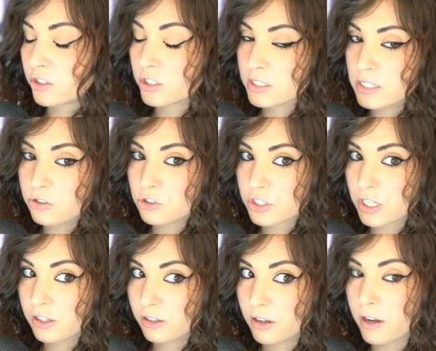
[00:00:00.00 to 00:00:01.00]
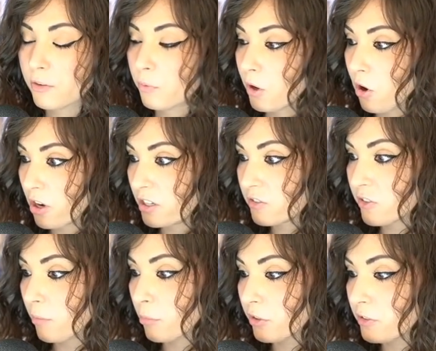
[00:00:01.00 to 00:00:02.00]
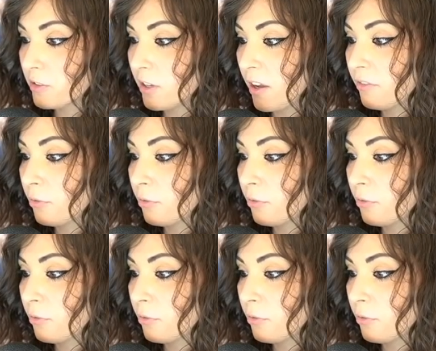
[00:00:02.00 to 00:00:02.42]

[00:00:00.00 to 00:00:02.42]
And it's easier said than done, and we're all going to stumble and stuff.